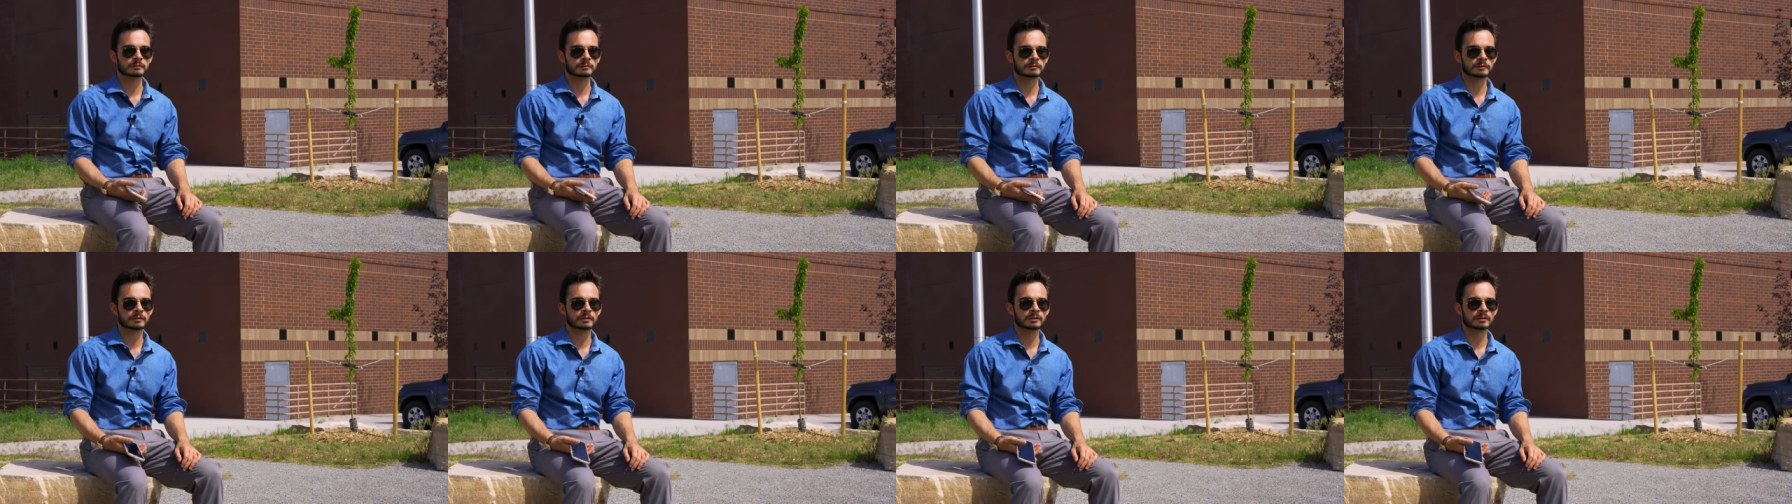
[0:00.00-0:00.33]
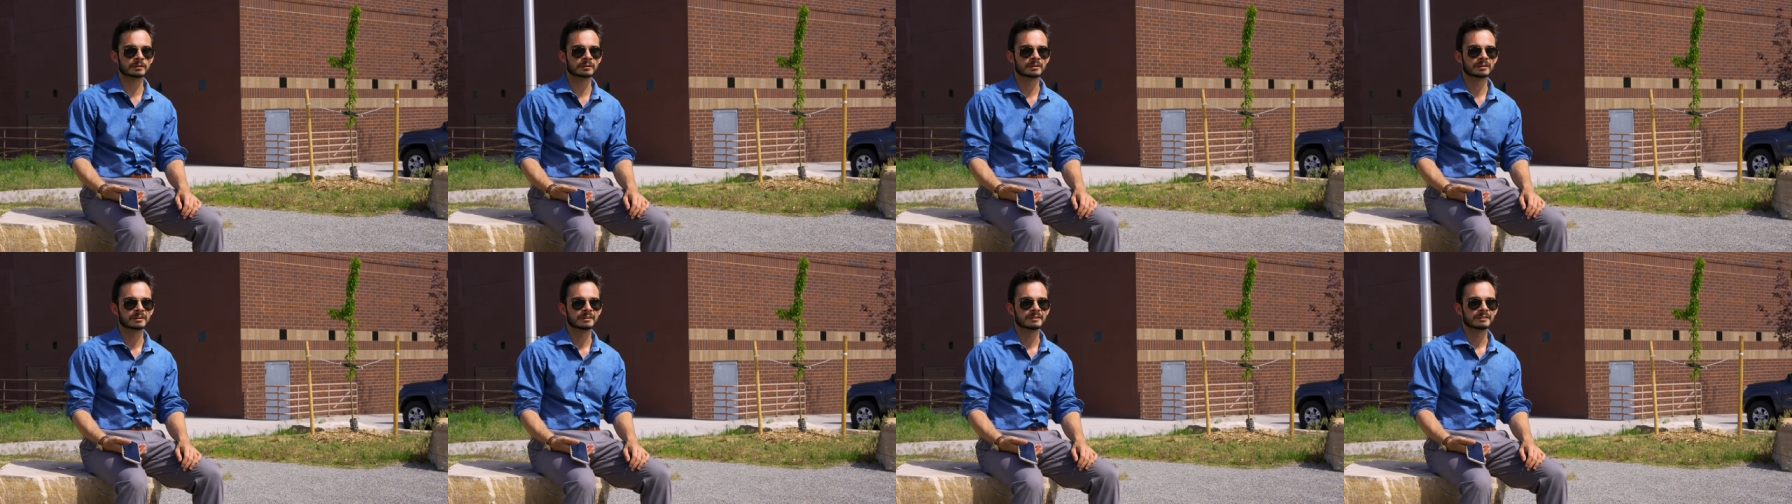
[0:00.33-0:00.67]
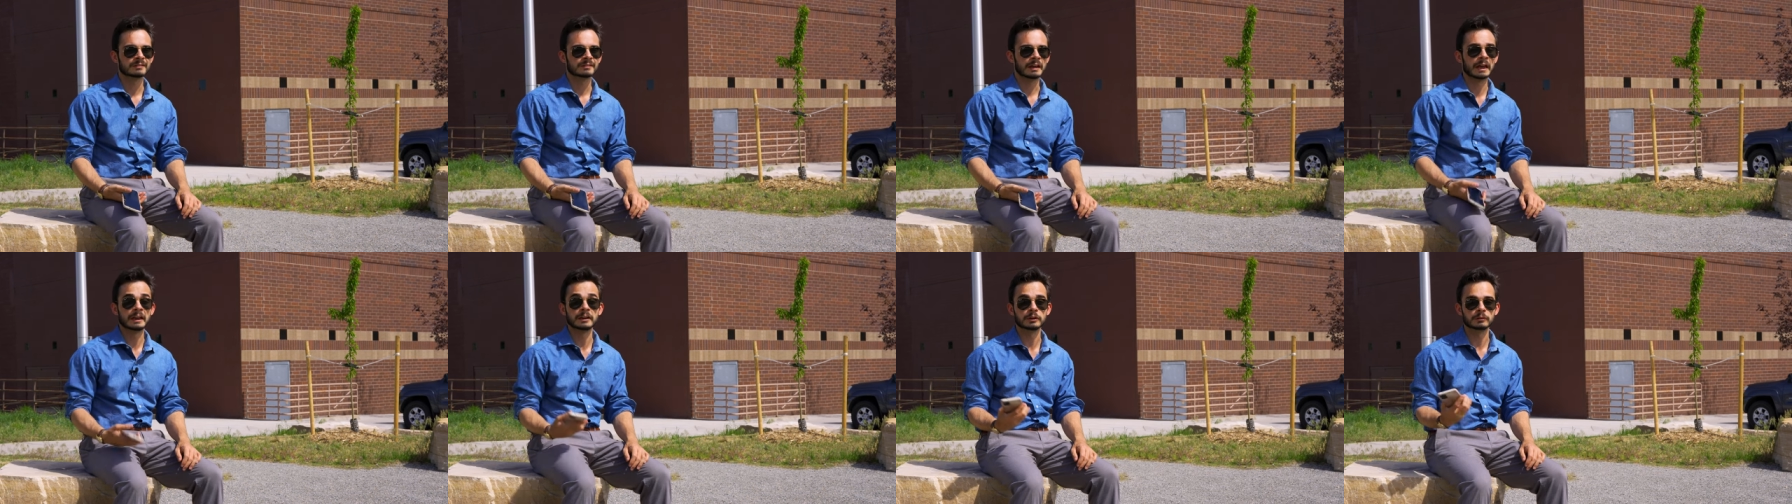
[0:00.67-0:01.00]
for
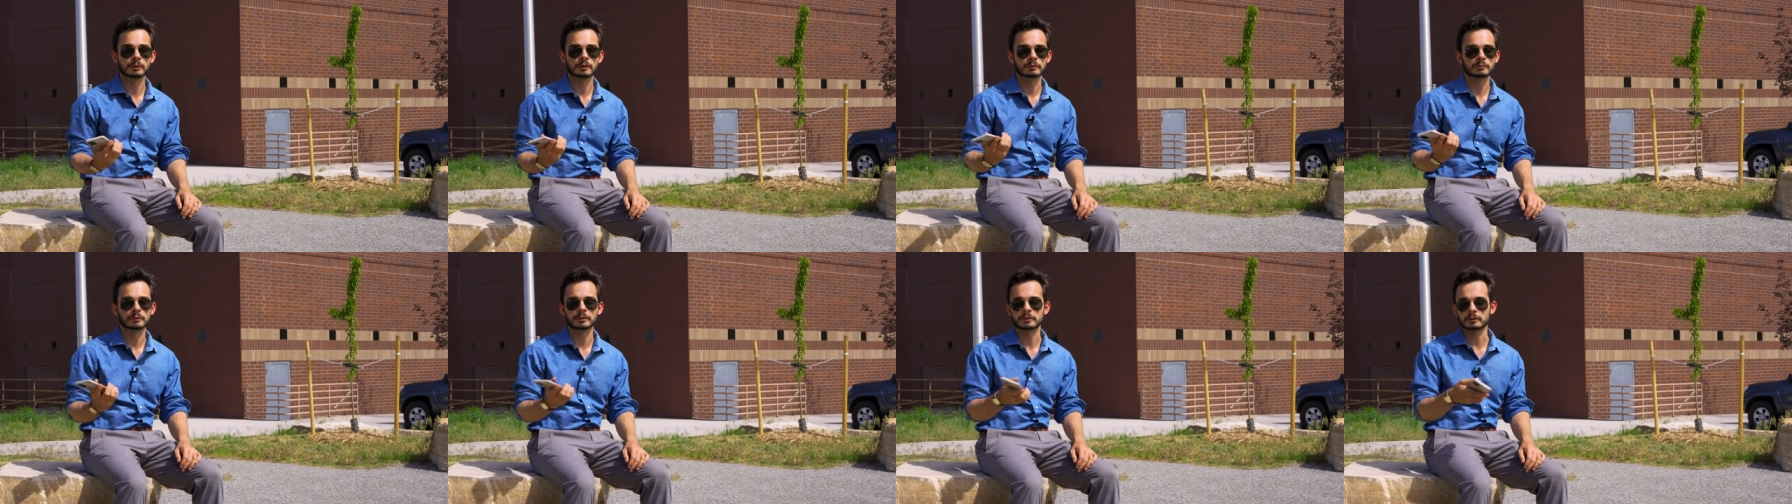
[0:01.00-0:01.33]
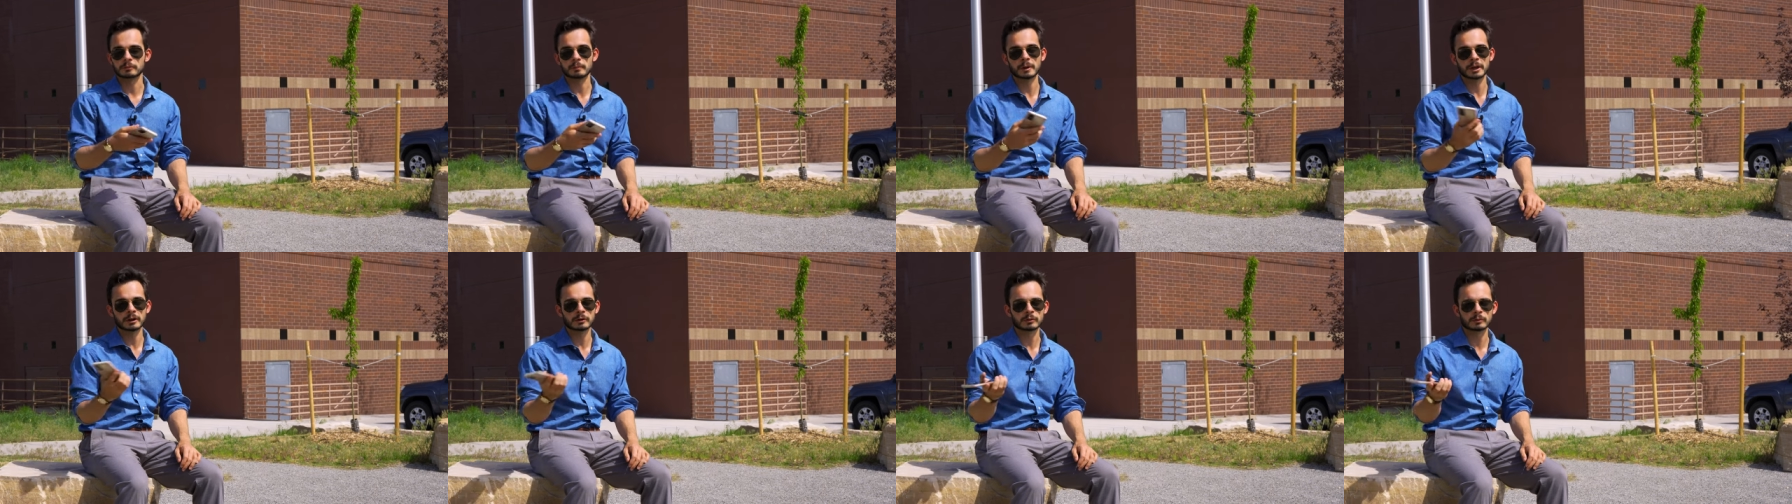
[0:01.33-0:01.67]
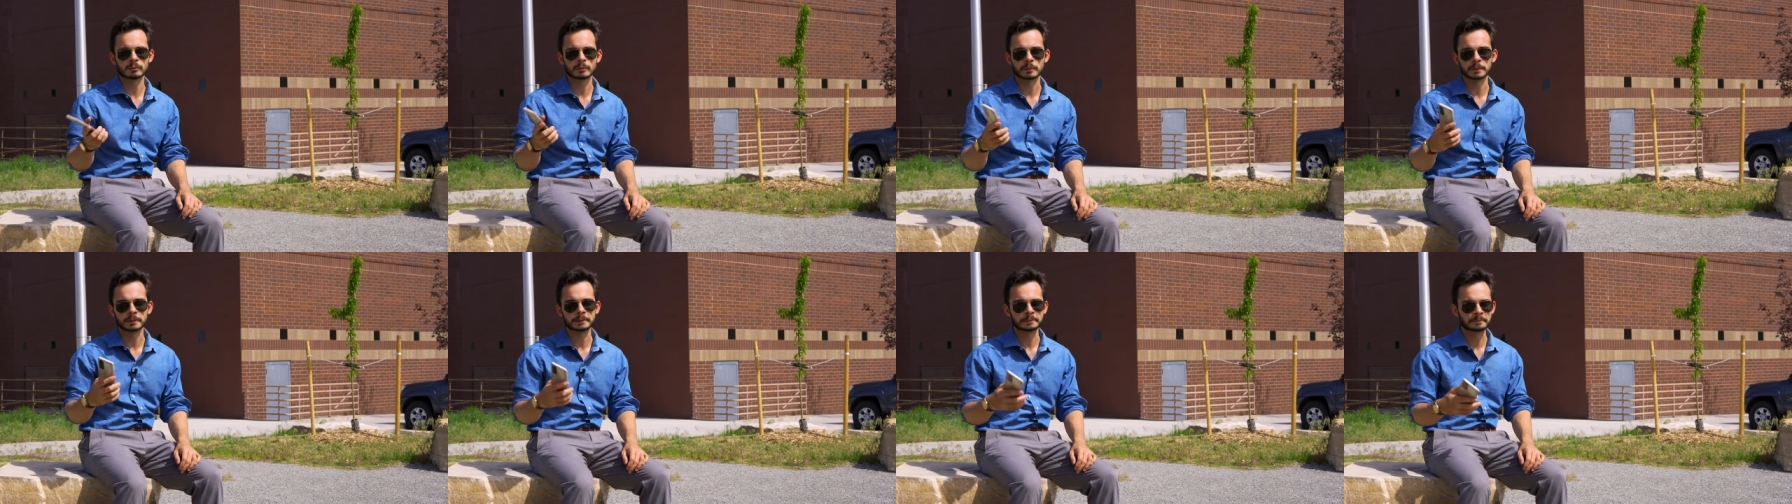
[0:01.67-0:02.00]
anyone, whether you're man or
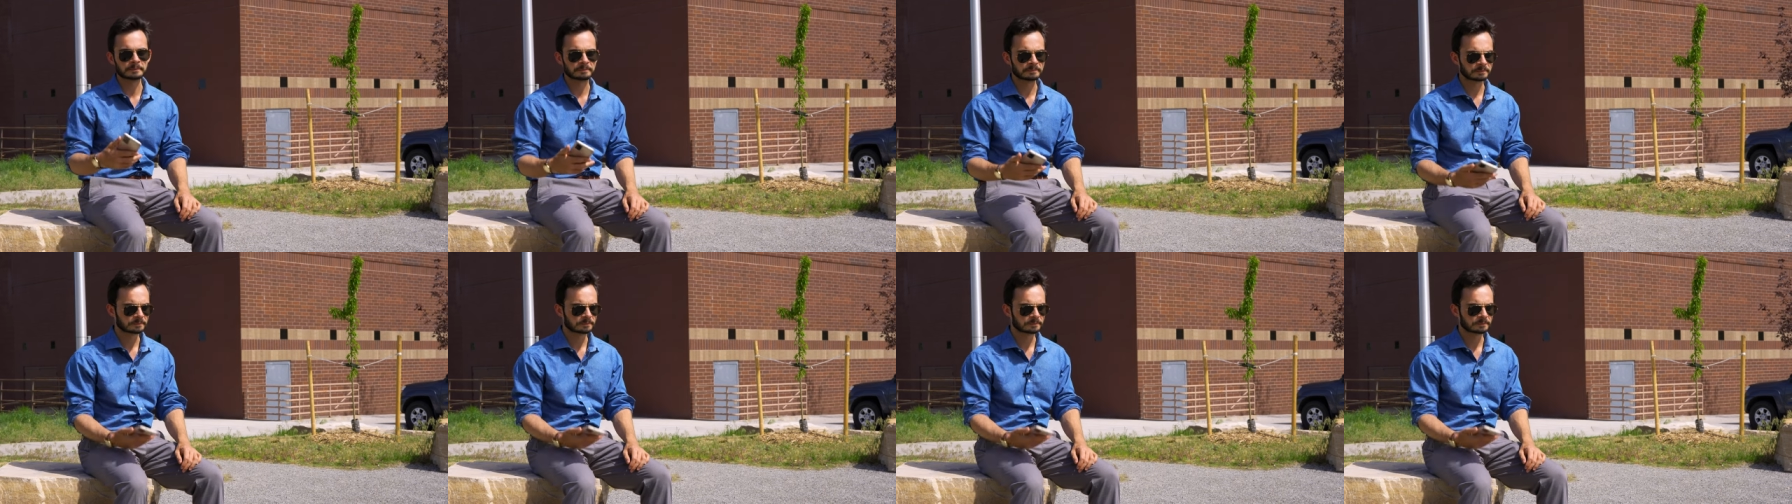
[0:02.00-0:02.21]
woman.